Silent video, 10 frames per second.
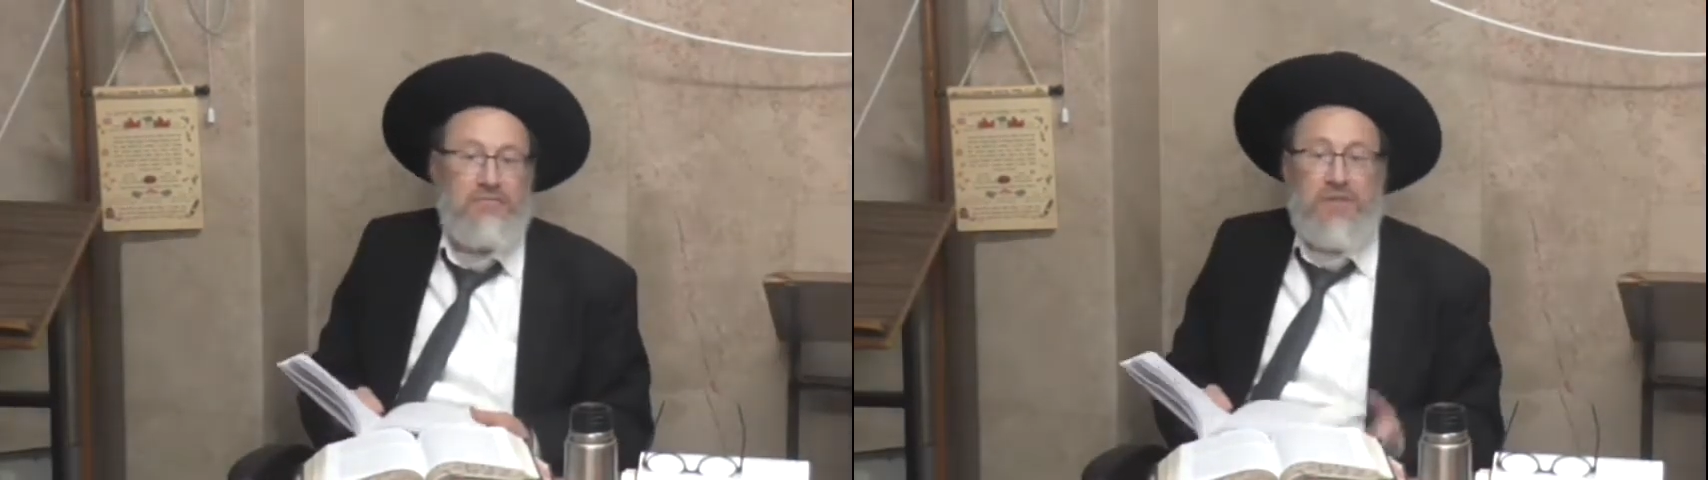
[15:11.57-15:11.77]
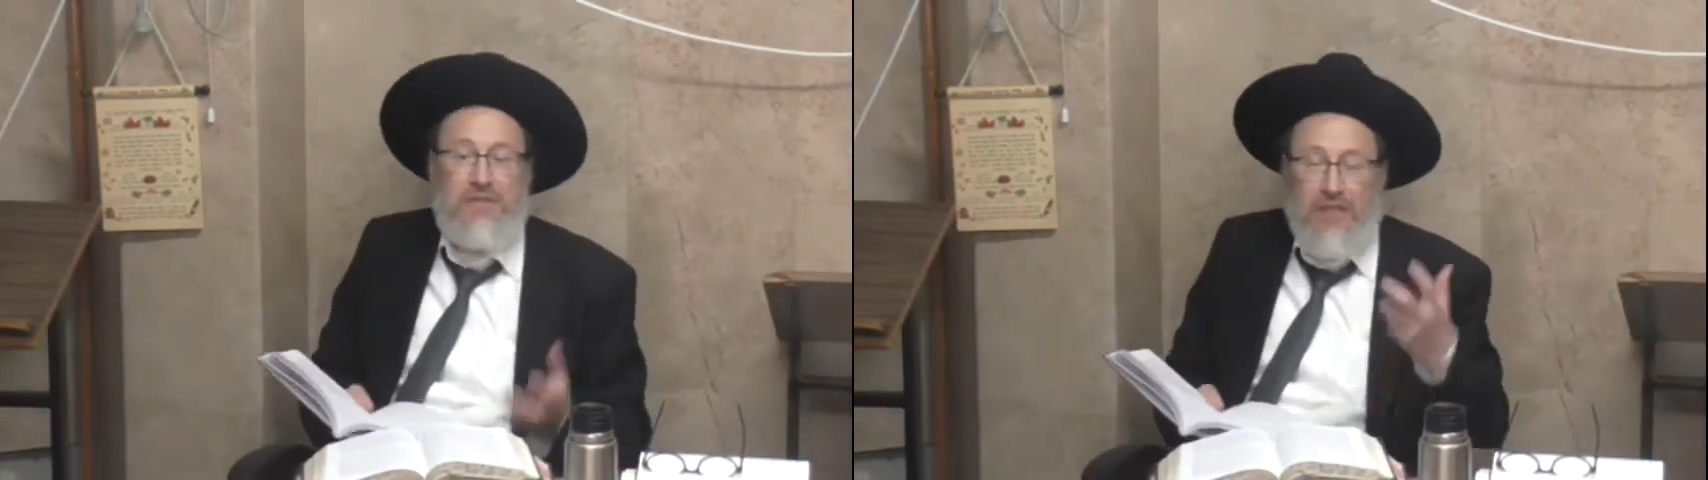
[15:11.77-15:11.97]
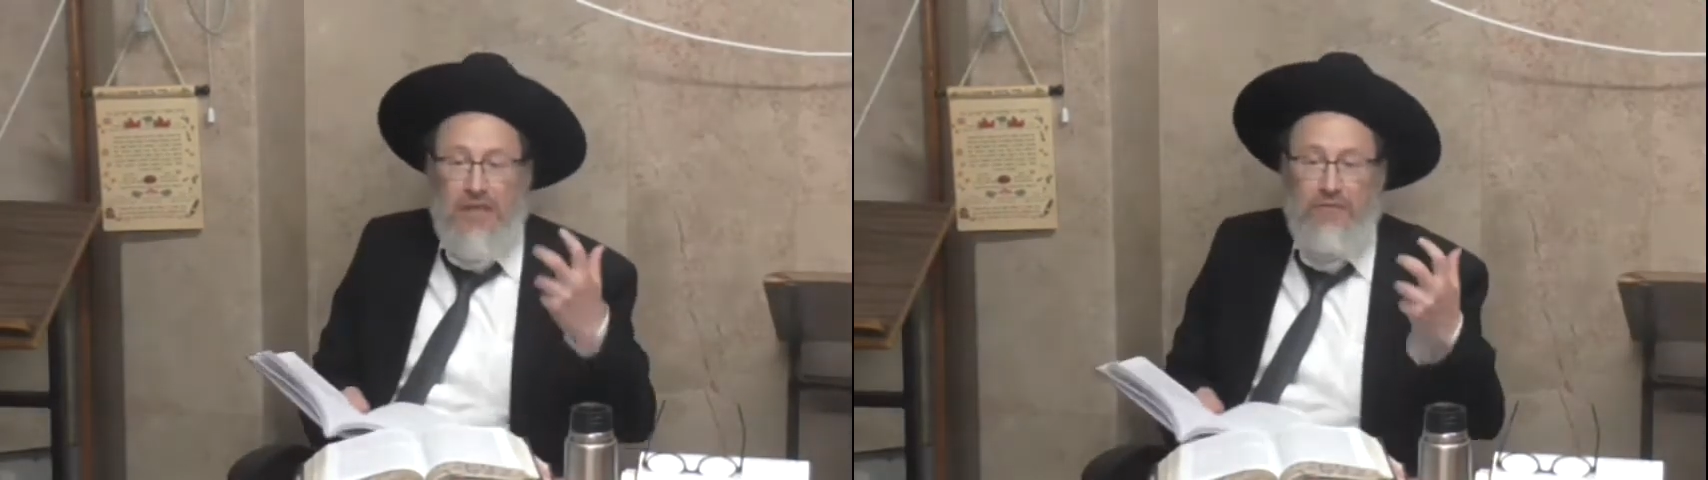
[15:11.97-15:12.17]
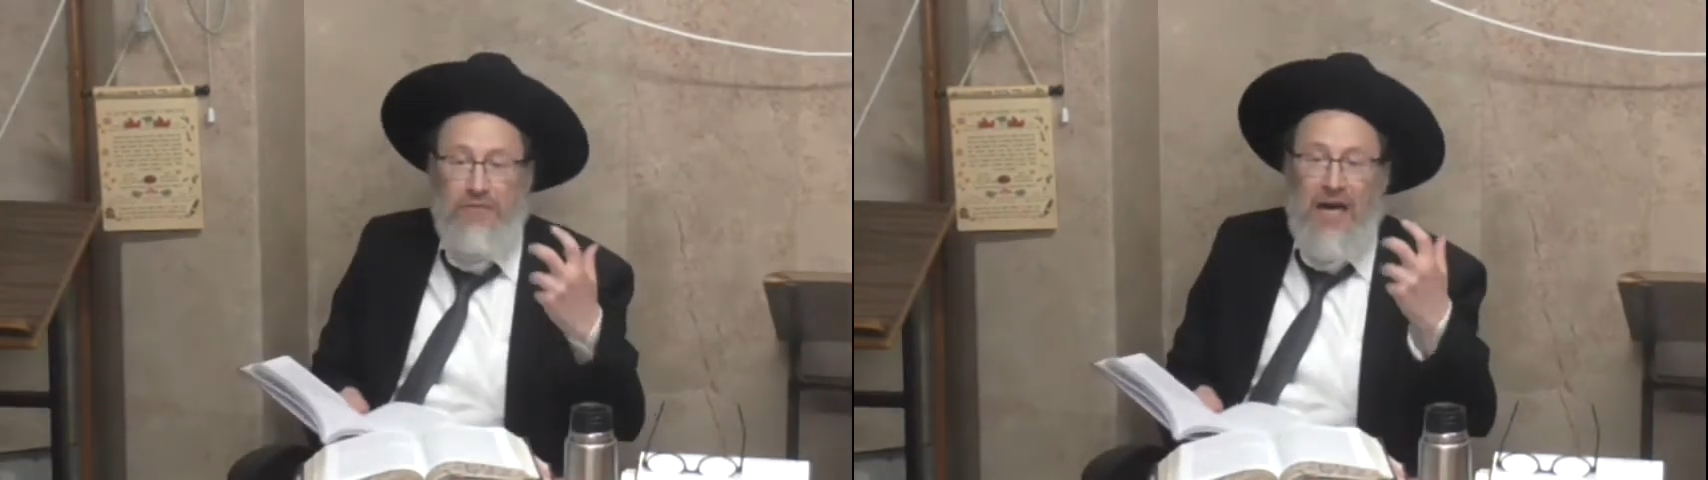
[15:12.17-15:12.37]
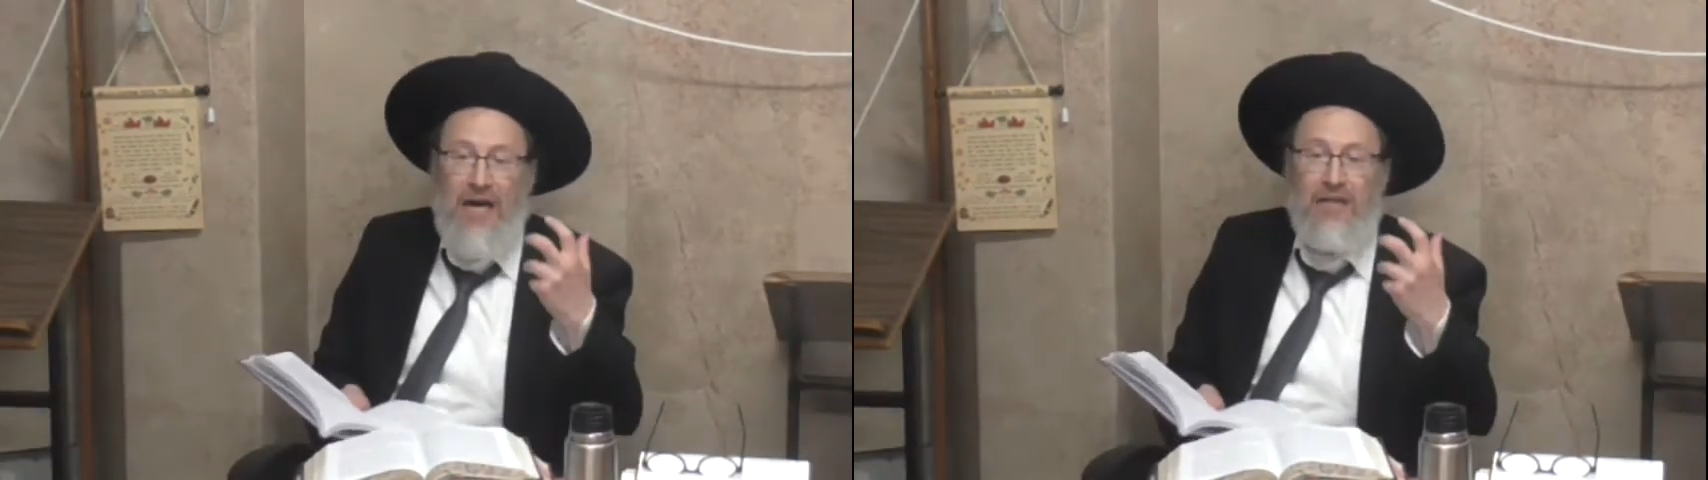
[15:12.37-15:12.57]
But it's a
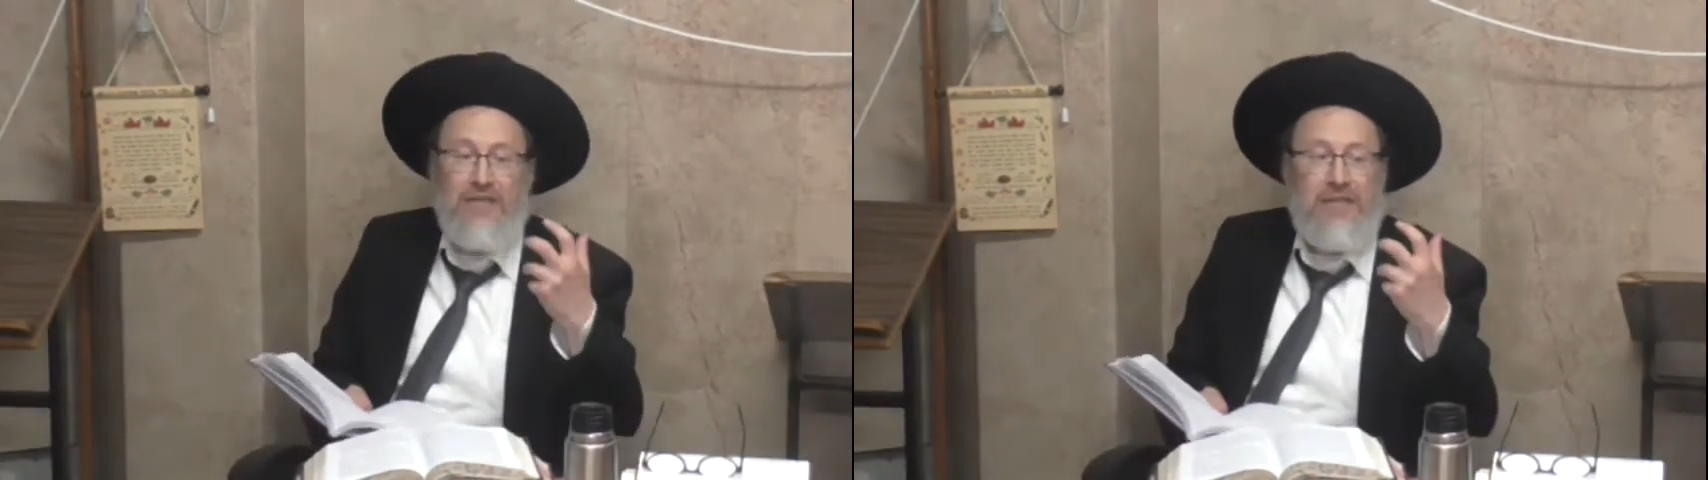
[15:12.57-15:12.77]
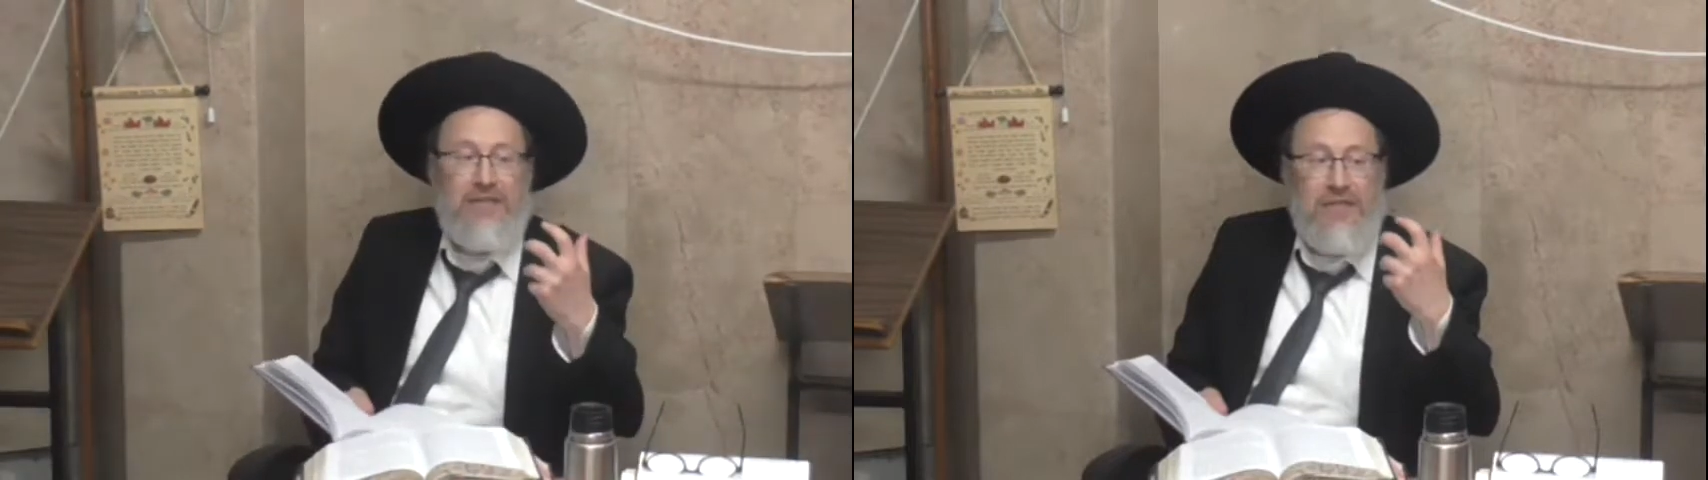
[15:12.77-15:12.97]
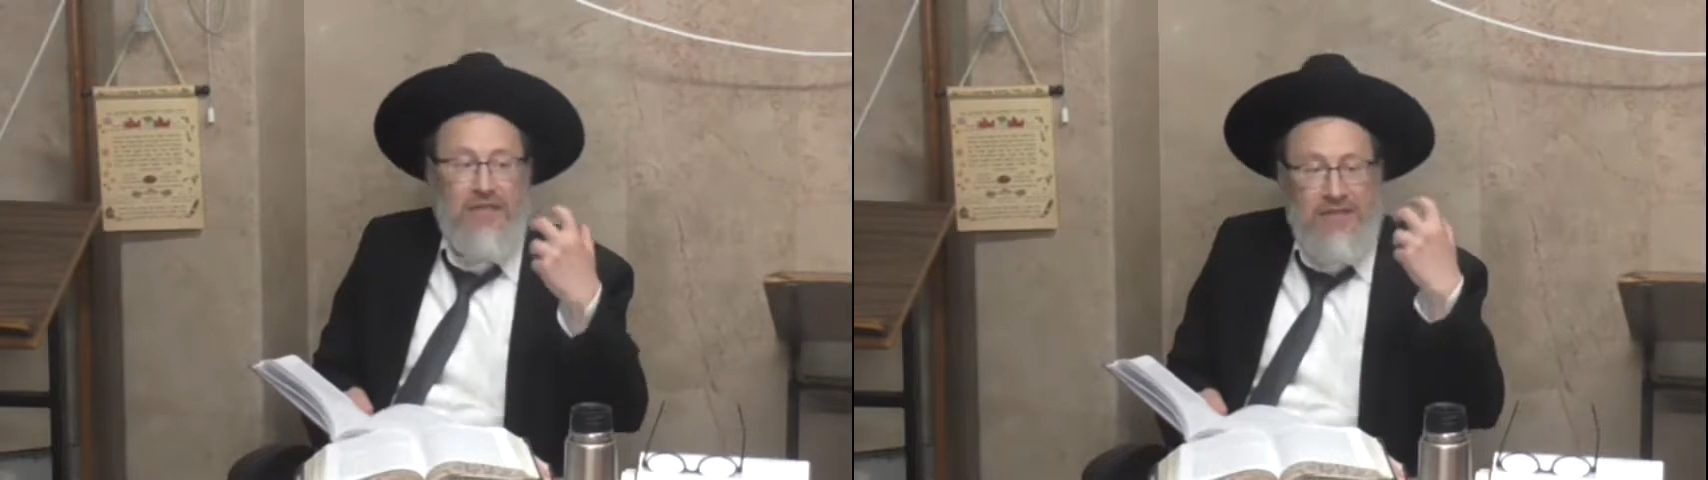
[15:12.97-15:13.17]
chaval that